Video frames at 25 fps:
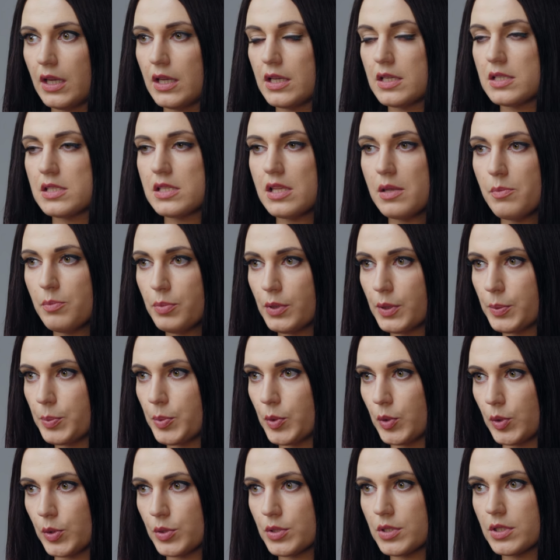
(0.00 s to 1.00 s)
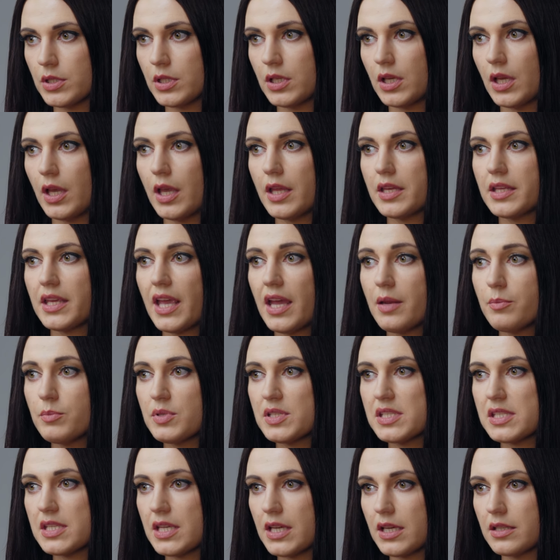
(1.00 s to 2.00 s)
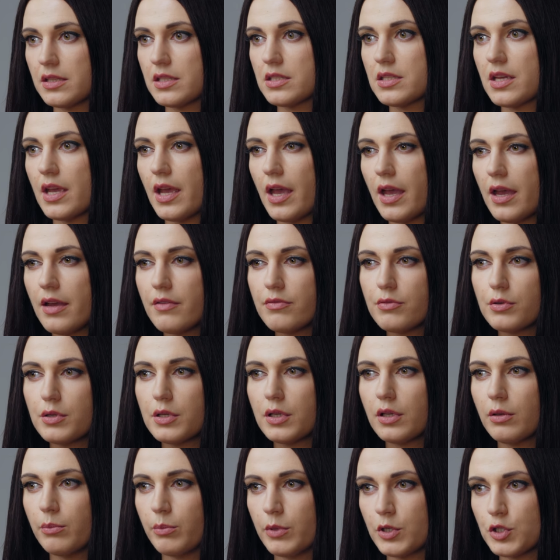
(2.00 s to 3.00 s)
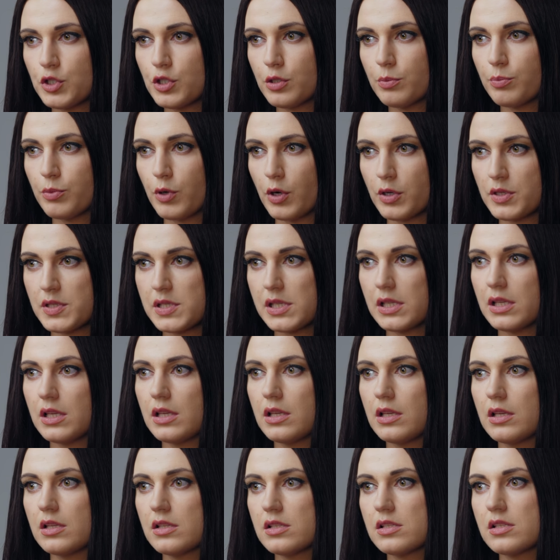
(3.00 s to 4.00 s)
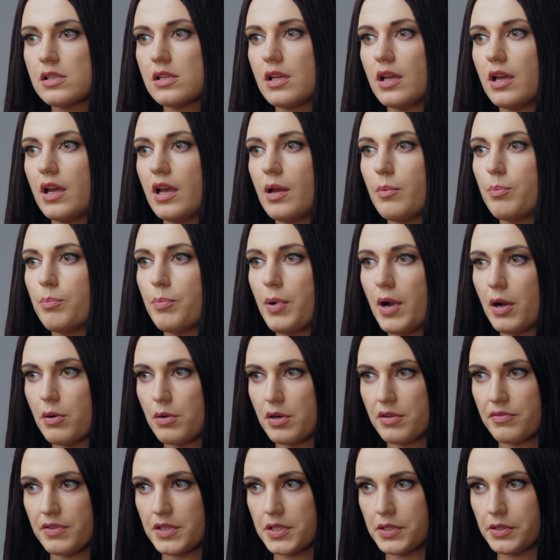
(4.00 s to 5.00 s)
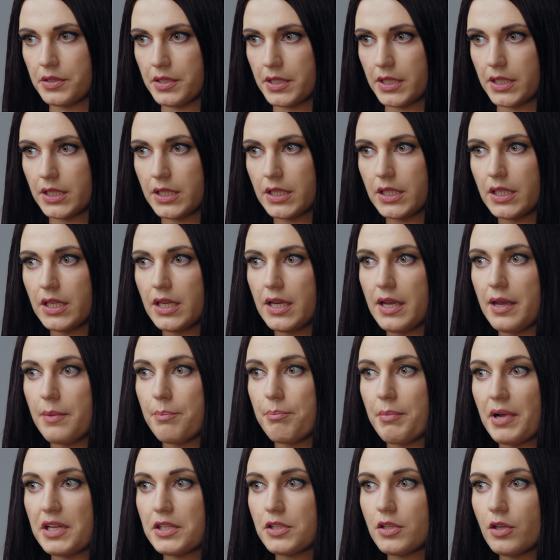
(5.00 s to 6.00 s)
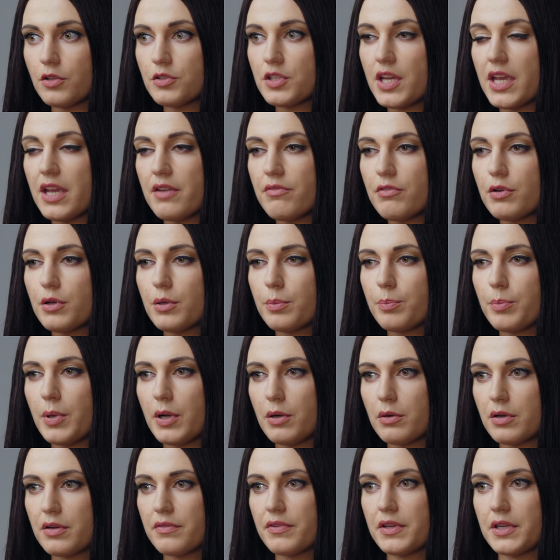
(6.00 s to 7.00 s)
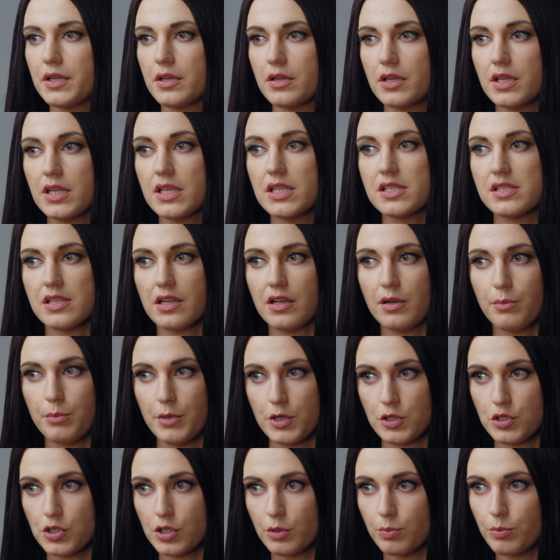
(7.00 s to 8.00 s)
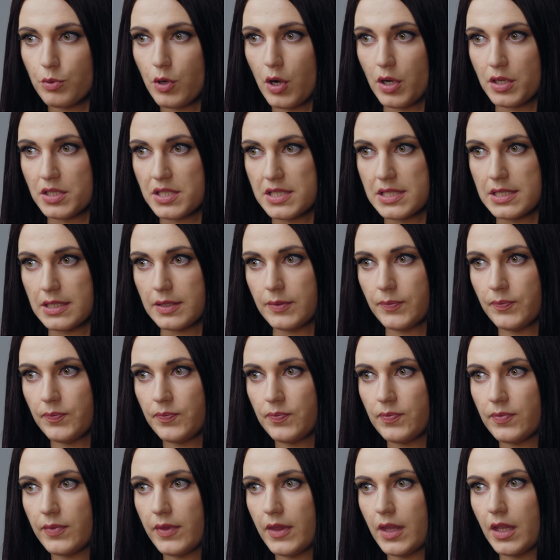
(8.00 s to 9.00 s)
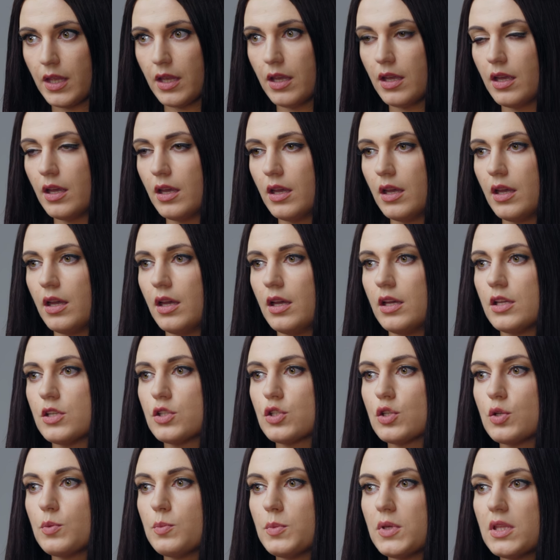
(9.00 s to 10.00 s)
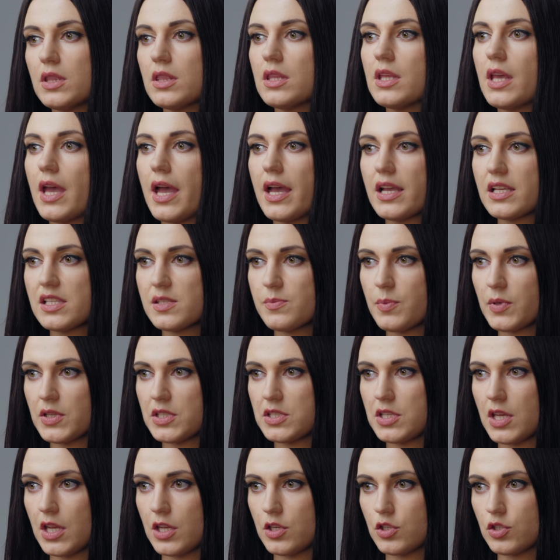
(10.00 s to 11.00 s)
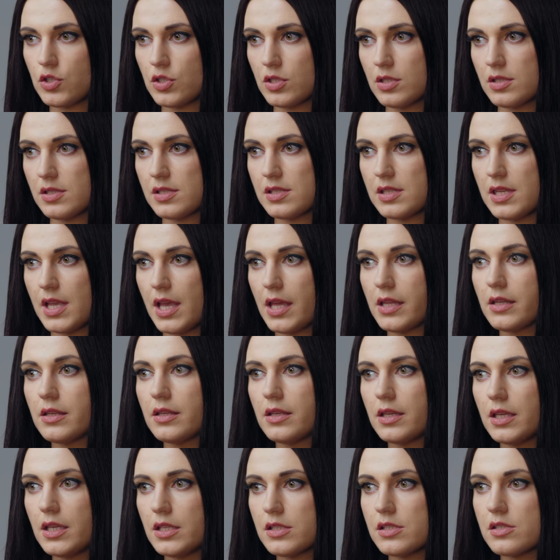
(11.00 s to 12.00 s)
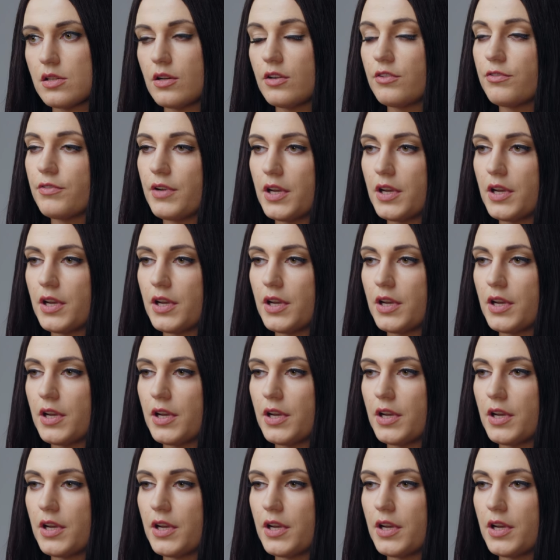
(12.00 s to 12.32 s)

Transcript: Simply put, it can be said that every commercial proxy is a power of attorney, but not every power of attorney is a commercial proxy. To meet the expectations and needs of